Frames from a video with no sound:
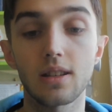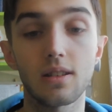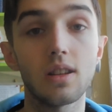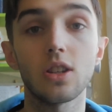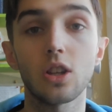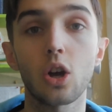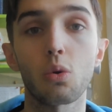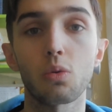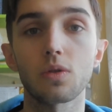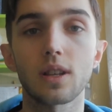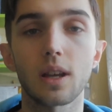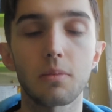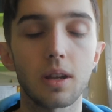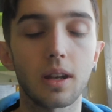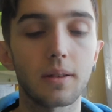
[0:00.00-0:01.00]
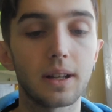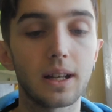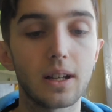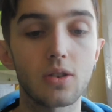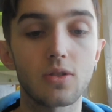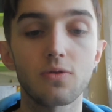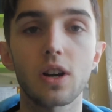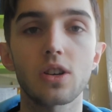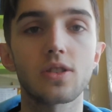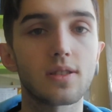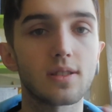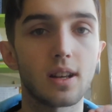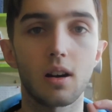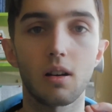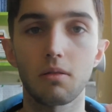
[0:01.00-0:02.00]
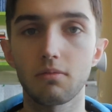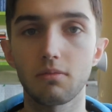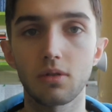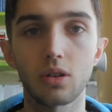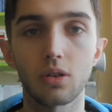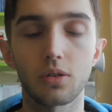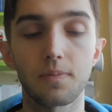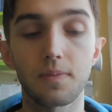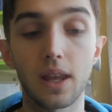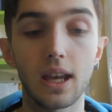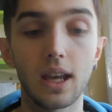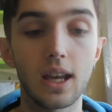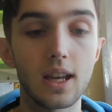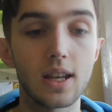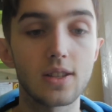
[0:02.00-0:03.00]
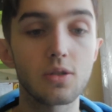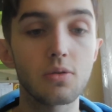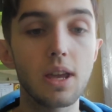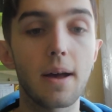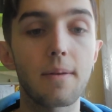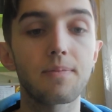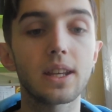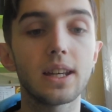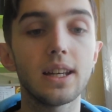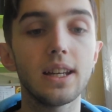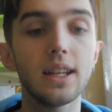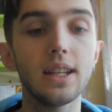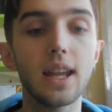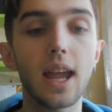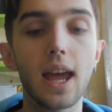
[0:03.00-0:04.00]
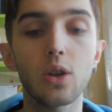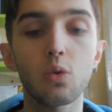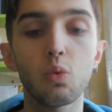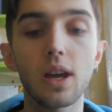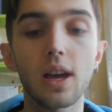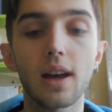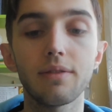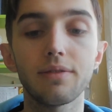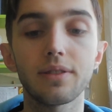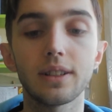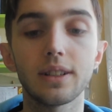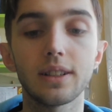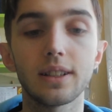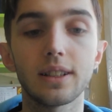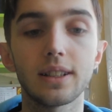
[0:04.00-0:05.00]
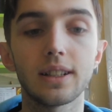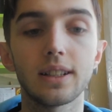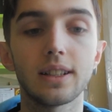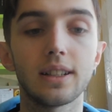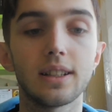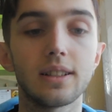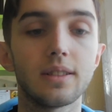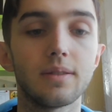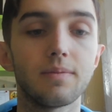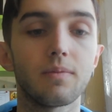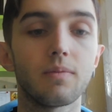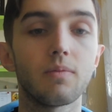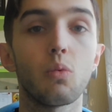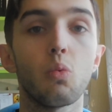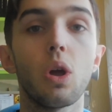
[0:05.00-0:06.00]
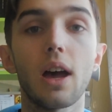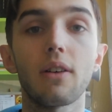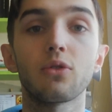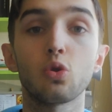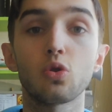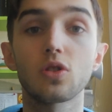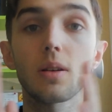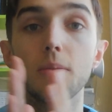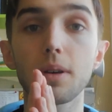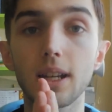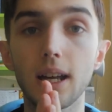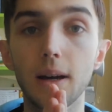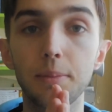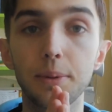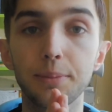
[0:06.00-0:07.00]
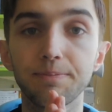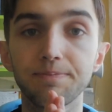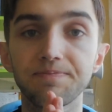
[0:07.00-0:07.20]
in the chorus, I mean, because verses are good. So yeah, in the end we have to sum it up.